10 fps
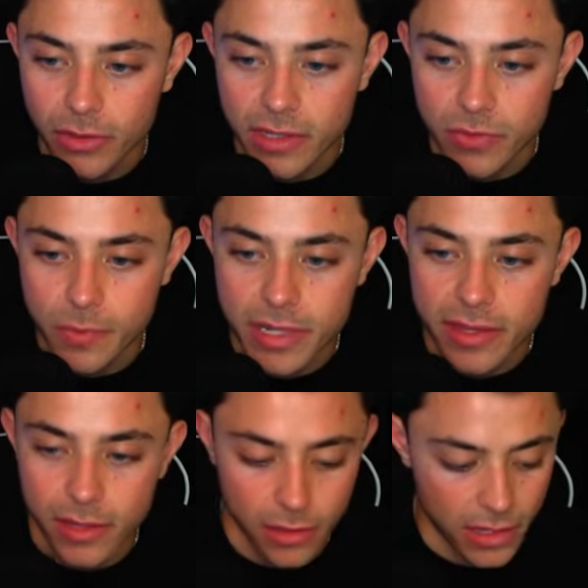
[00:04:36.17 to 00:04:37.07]
this would be
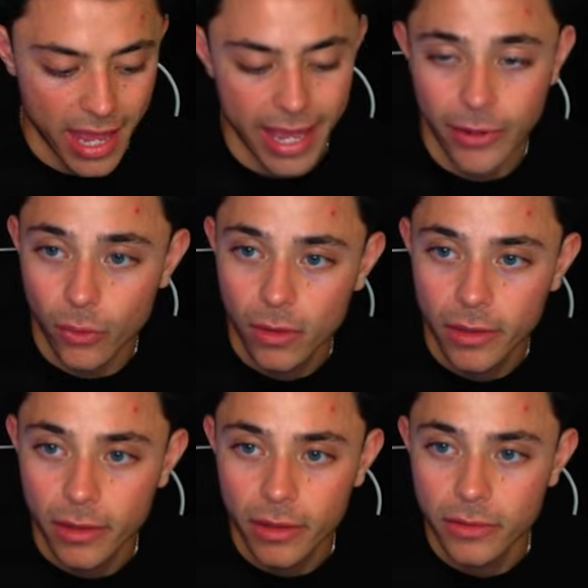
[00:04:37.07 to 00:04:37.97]
the, the handle.
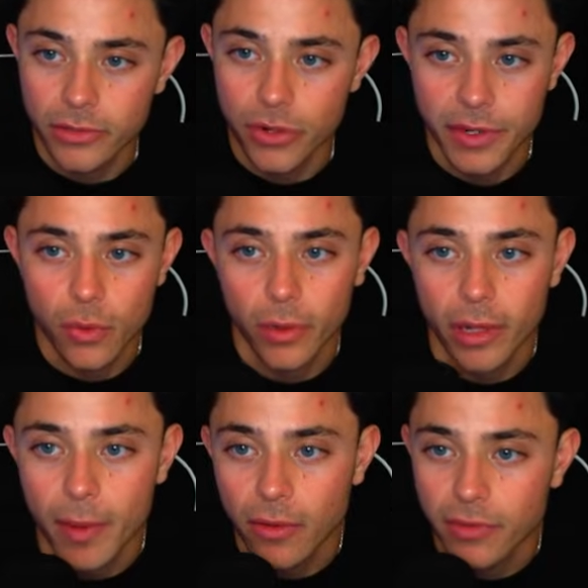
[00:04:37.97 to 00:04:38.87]
You don't need to worry
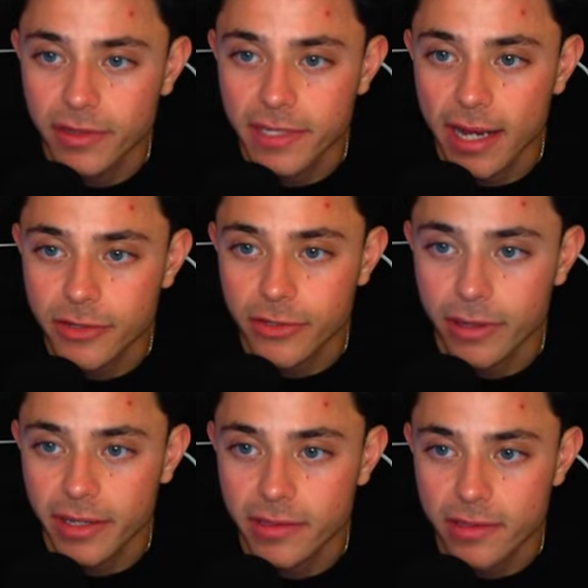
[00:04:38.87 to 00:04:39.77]
about the text or
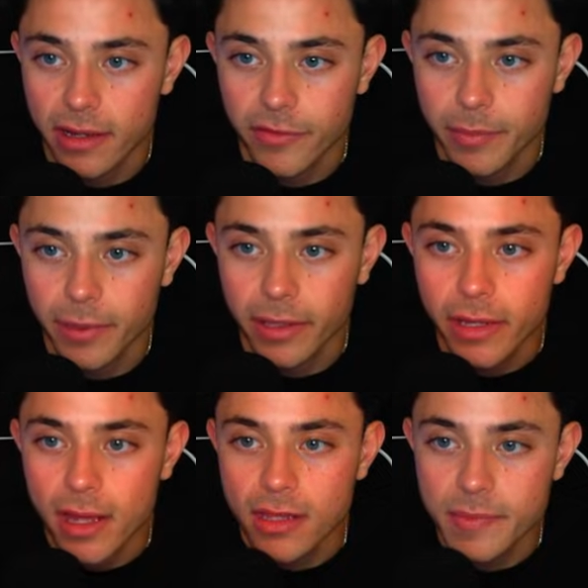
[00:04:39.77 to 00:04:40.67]
anything inside of it. But
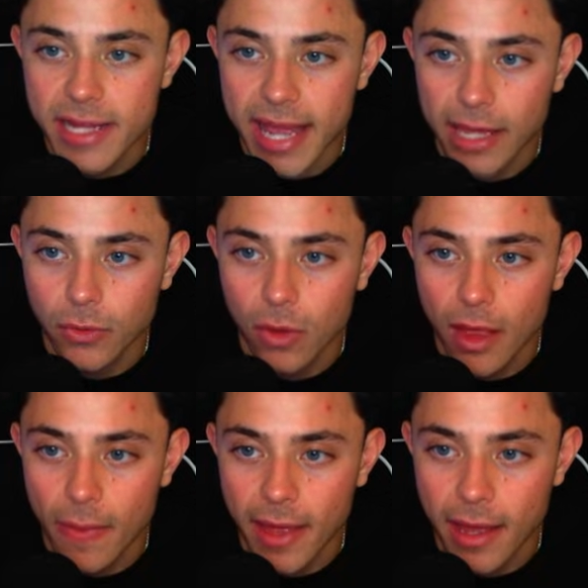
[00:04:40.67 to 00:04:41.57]
this would be a handle.
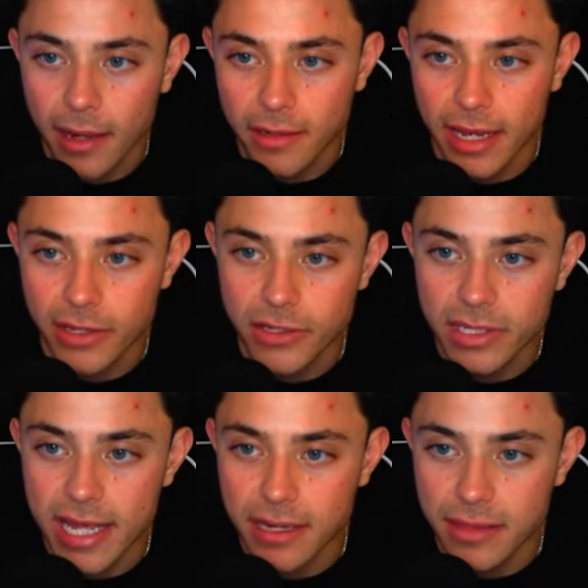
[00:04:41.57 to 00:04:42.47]
And then, yeah, you can
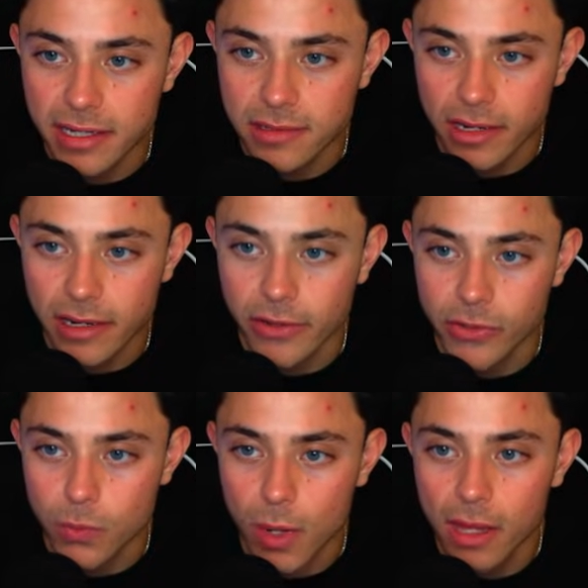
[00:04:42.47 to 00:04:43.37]
delete anything inside of here
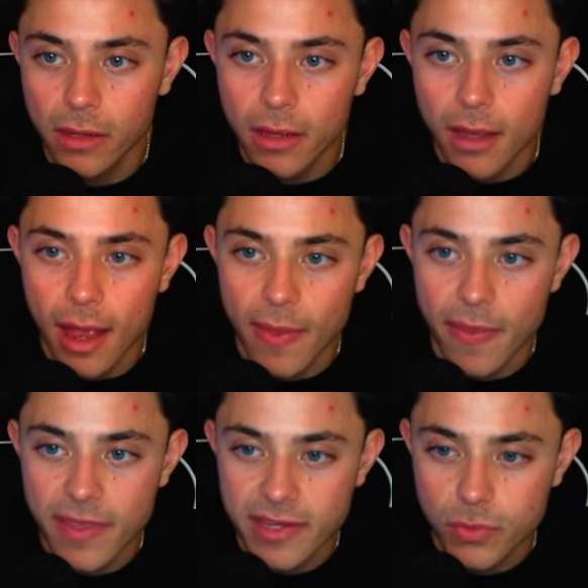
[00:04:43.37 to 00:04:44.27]
as well. And
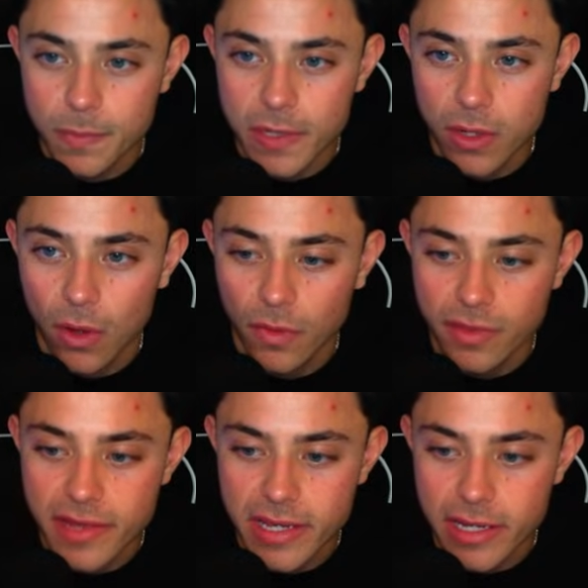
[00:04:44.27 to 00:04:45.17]
then this would be called
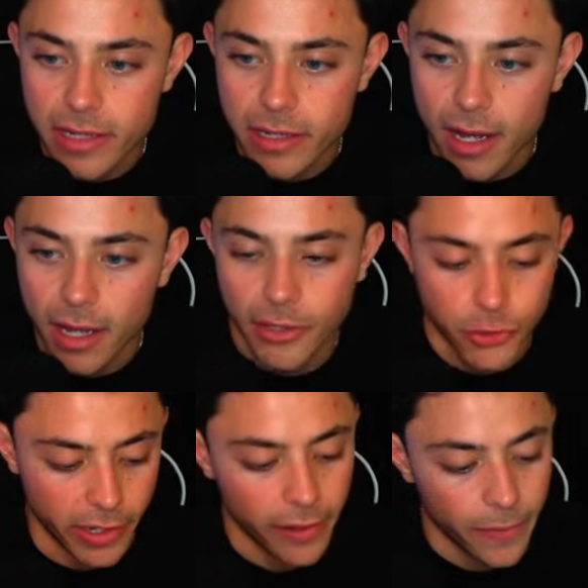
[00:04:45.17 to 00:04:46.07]
the uh,
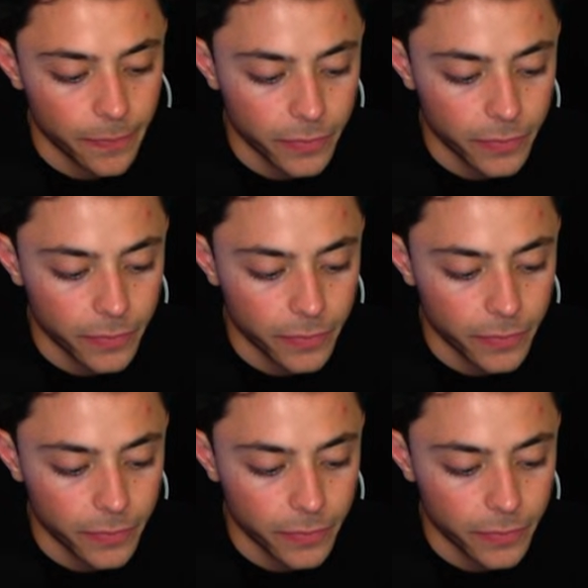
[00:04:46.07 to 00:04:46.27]
trigger.